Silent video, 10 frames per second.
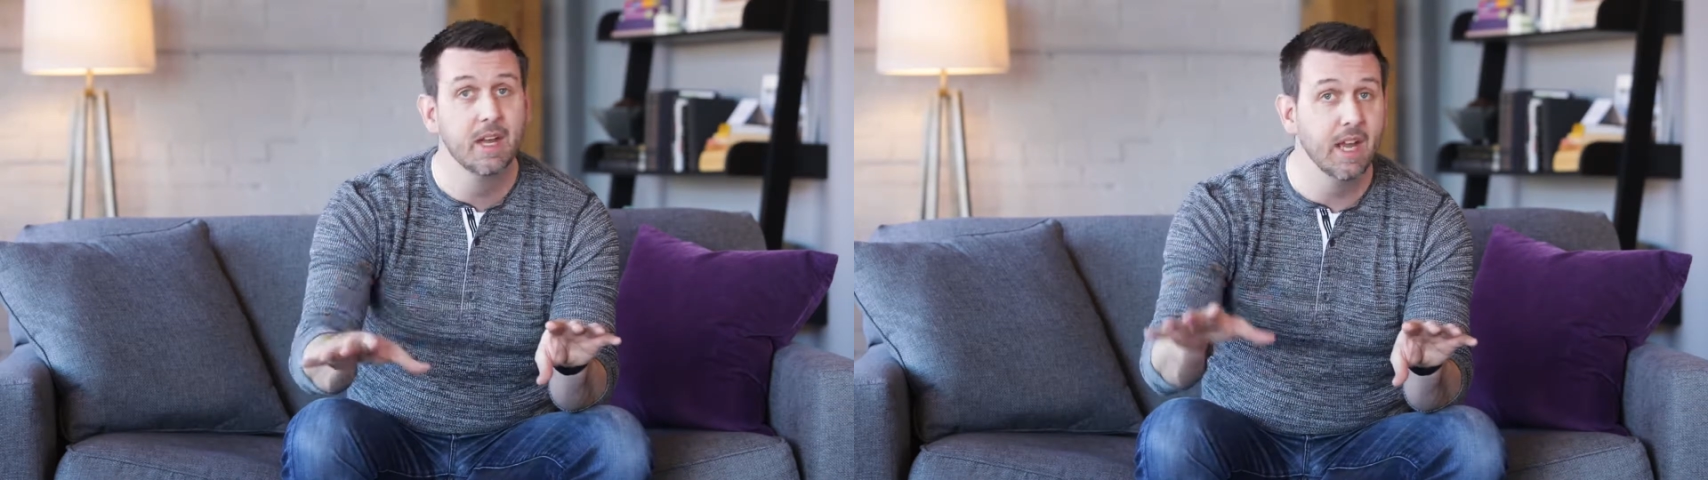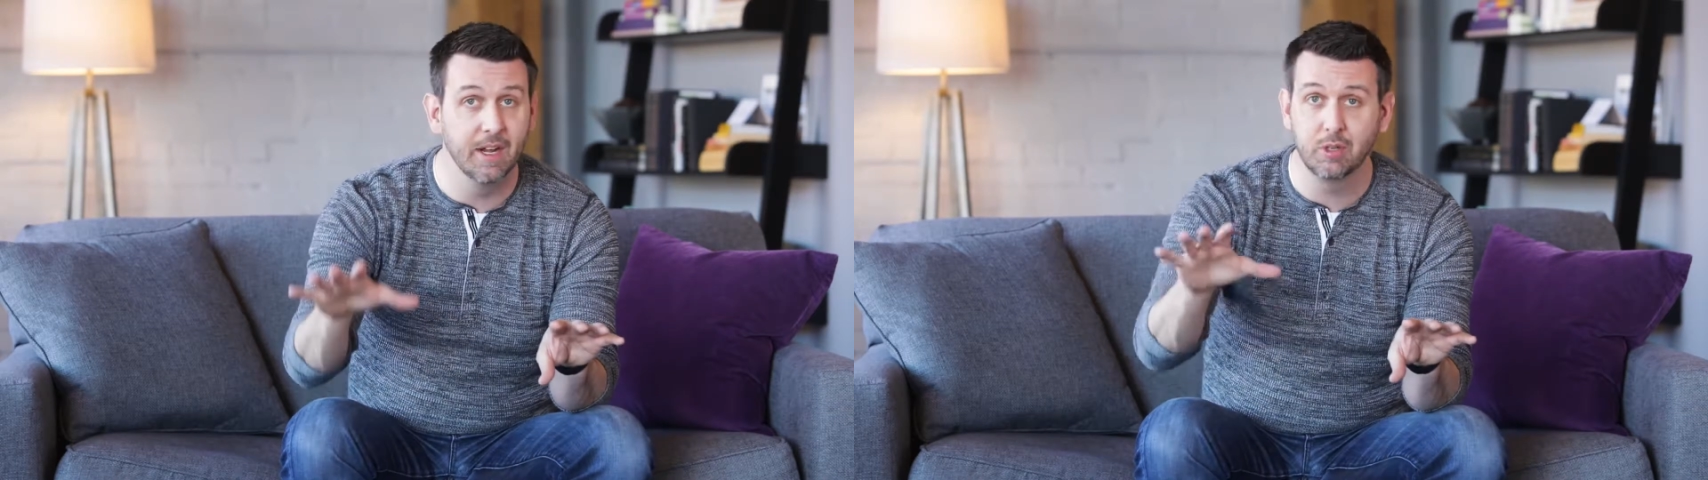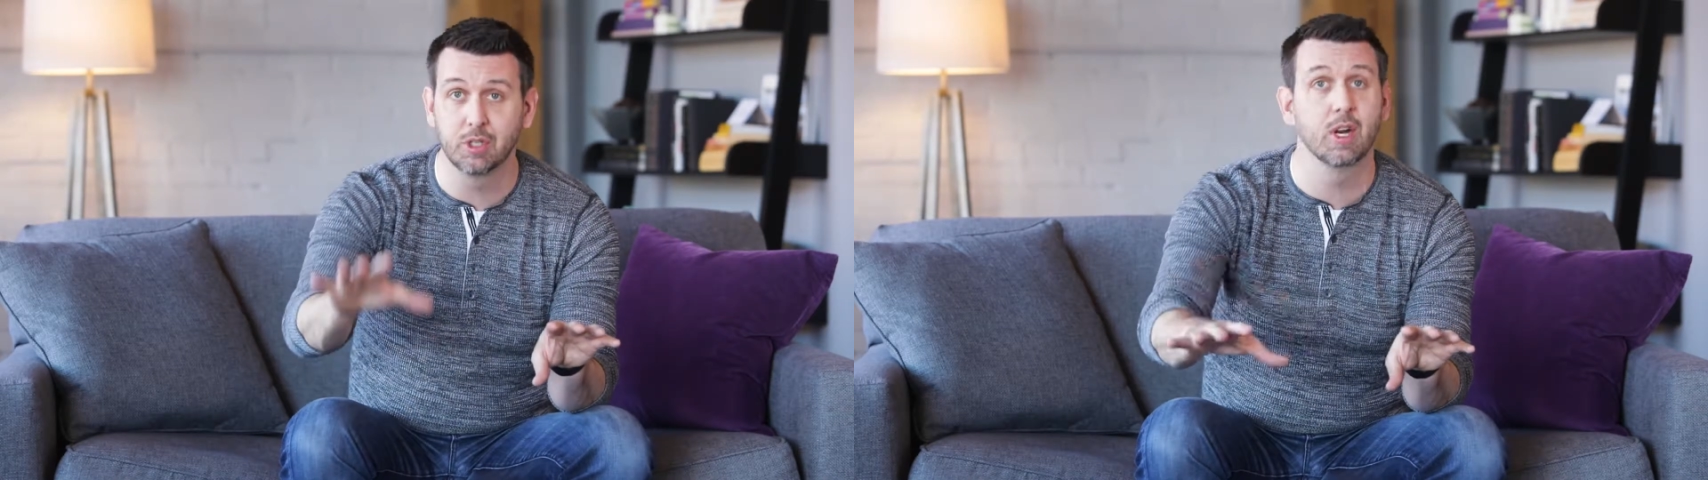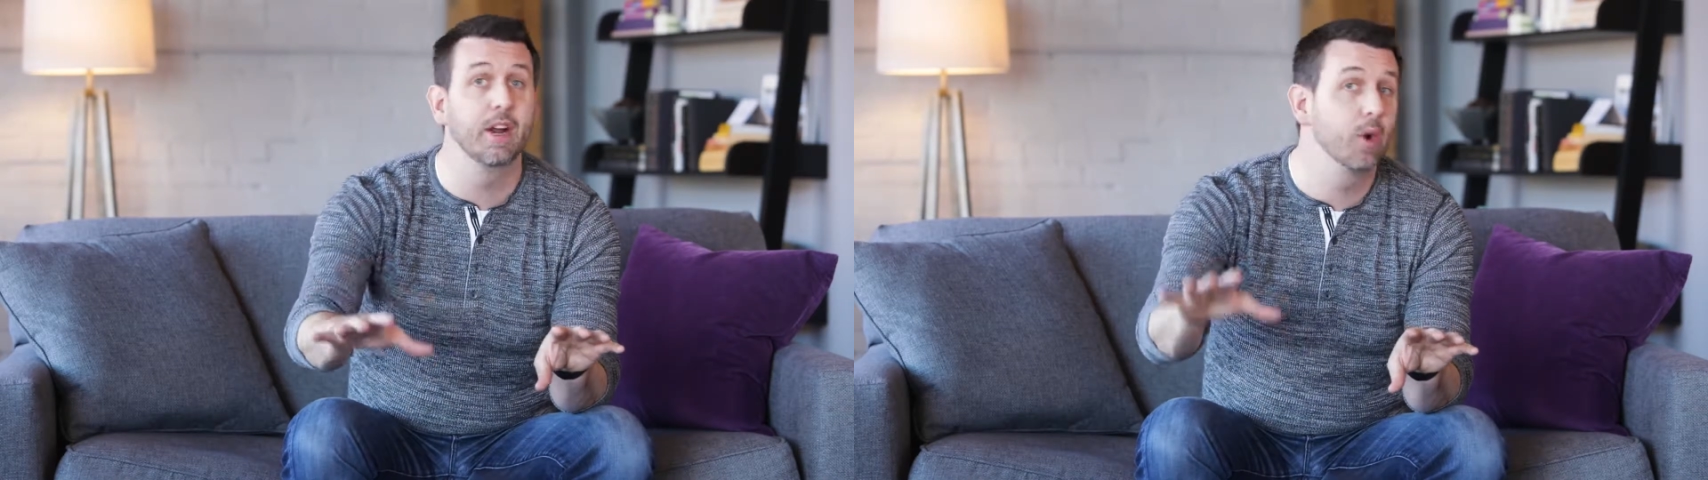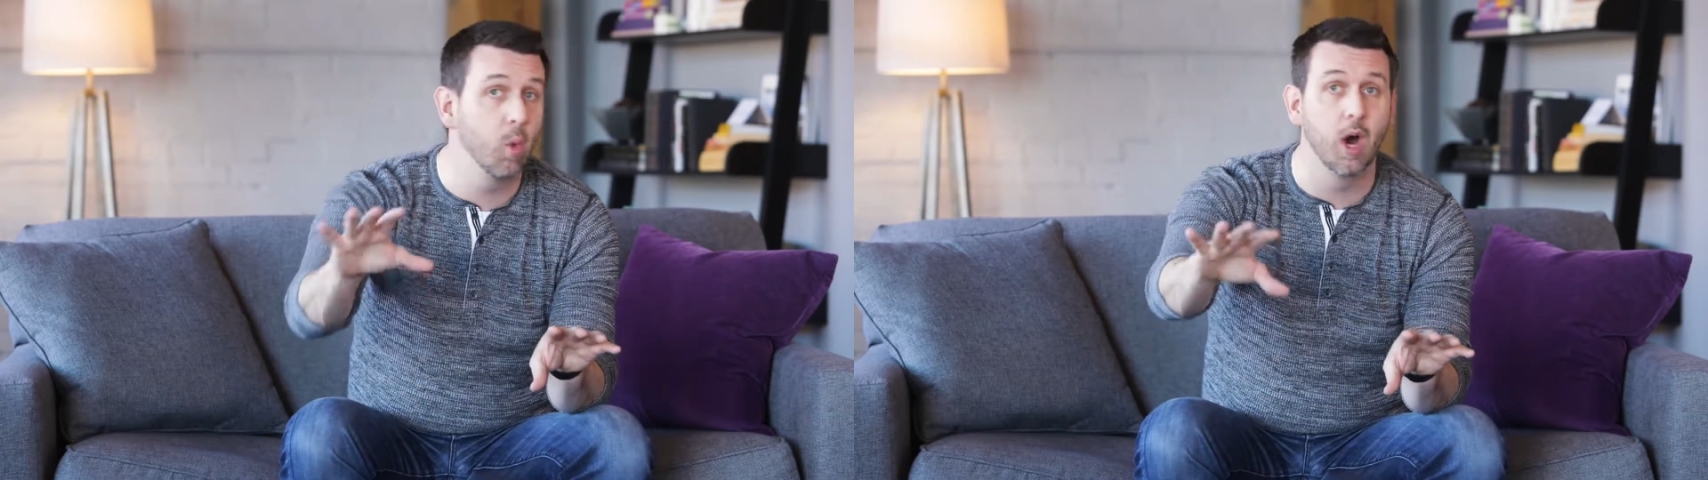and you just
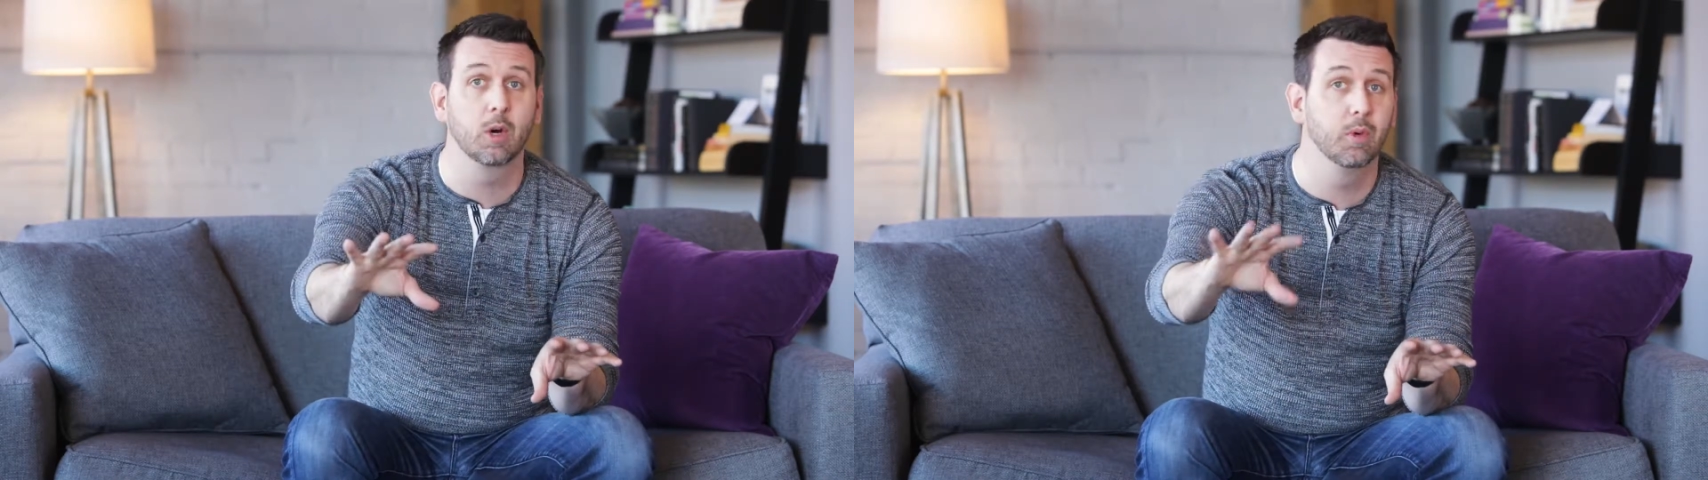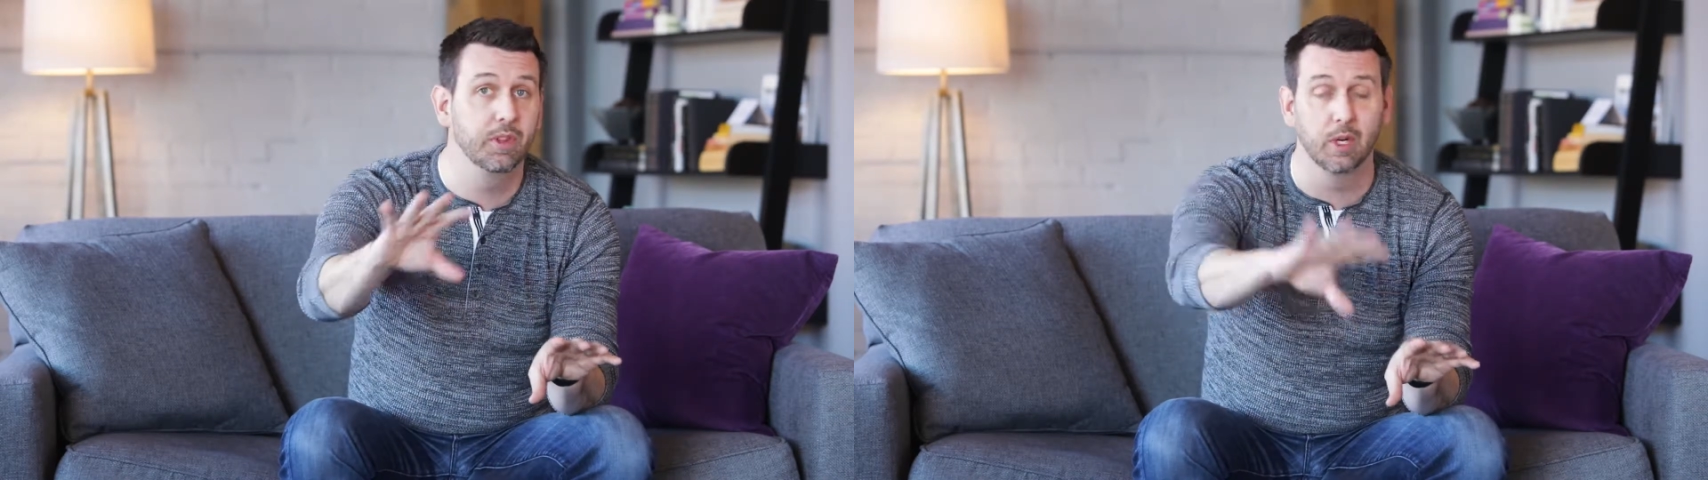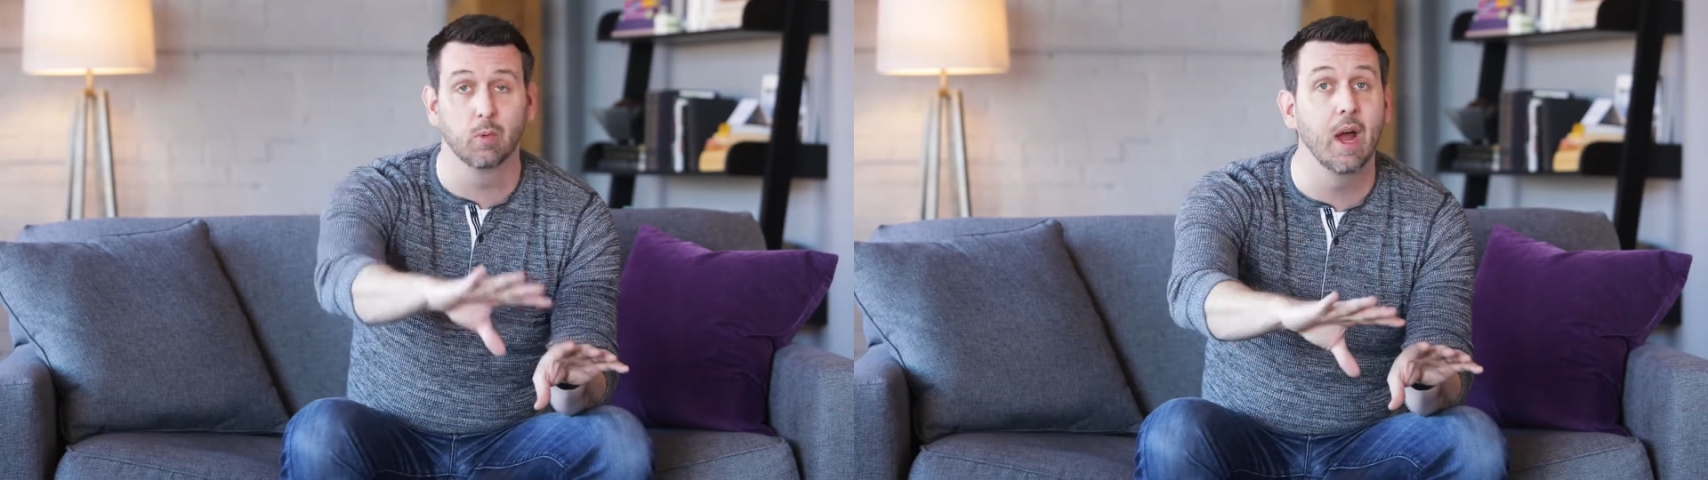tried to walk with your